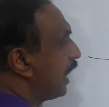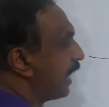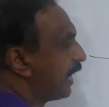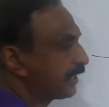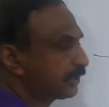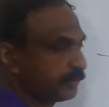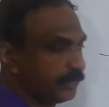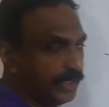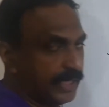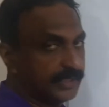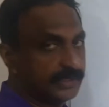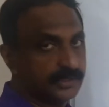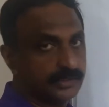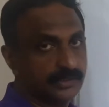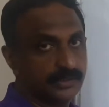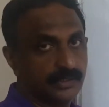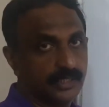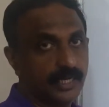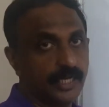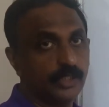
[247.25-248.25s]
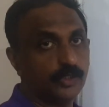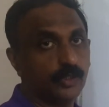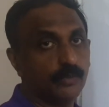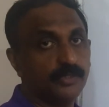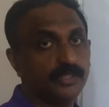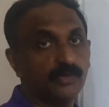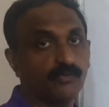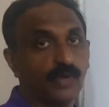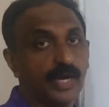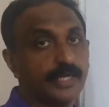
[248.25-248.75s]
as well as it will be
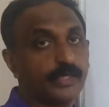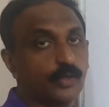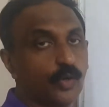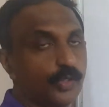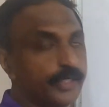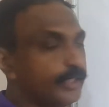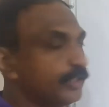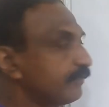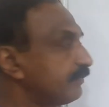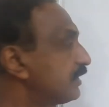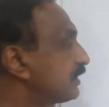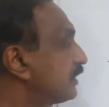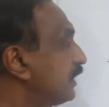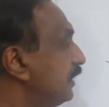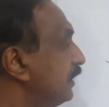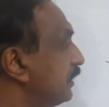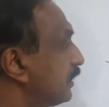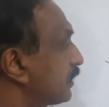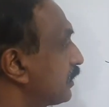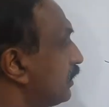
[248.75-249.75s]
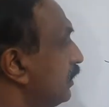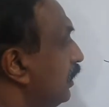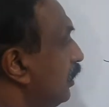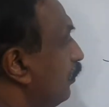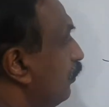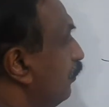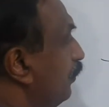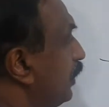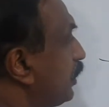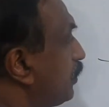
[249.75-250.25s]
the y-coordinate of the center,
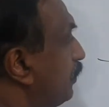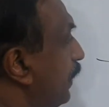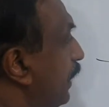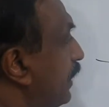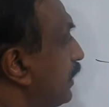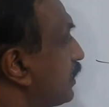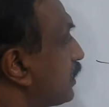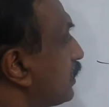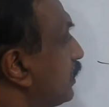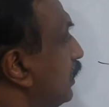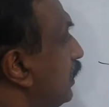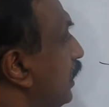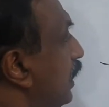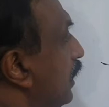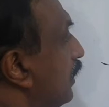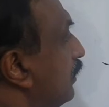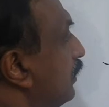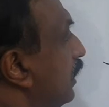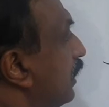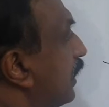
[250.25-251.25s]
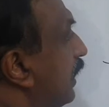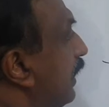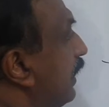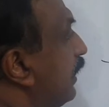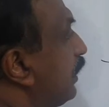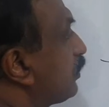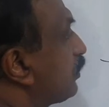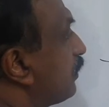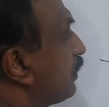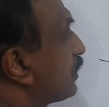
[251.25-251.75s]
which means the
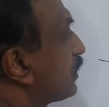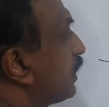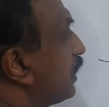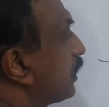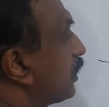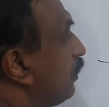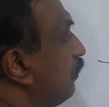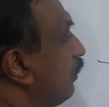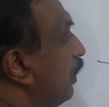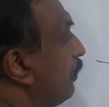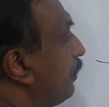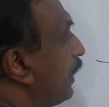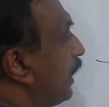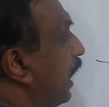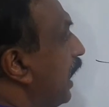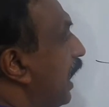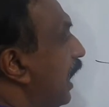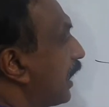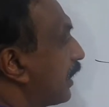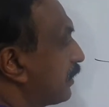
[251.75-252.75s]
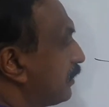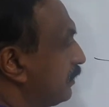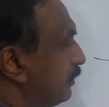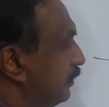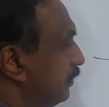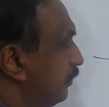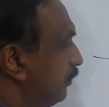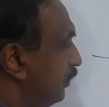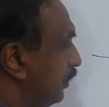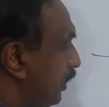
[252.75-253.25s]
radius of the circle will be r.
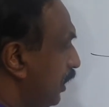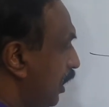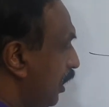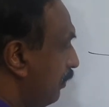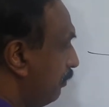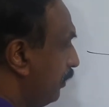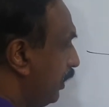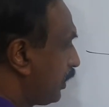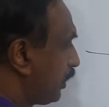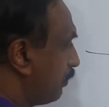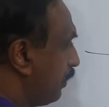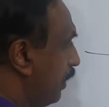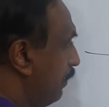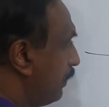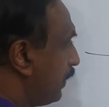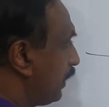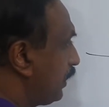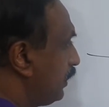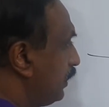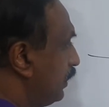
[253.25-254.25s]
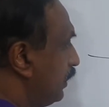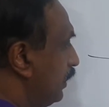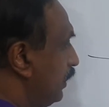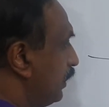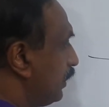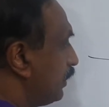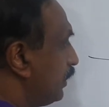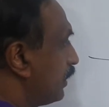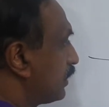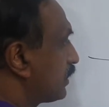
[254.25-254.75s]
But remember,
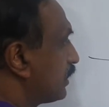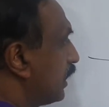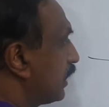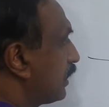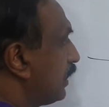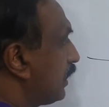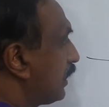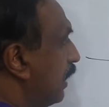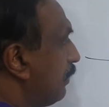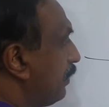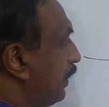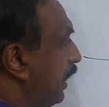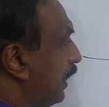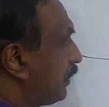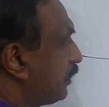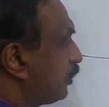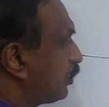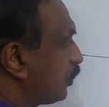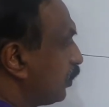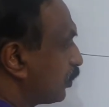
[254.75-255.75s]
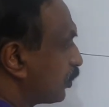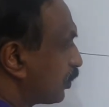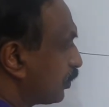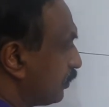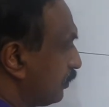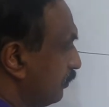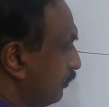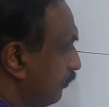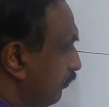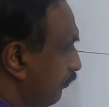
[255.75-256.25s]
the circle can be like this
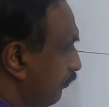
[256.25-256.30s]
also.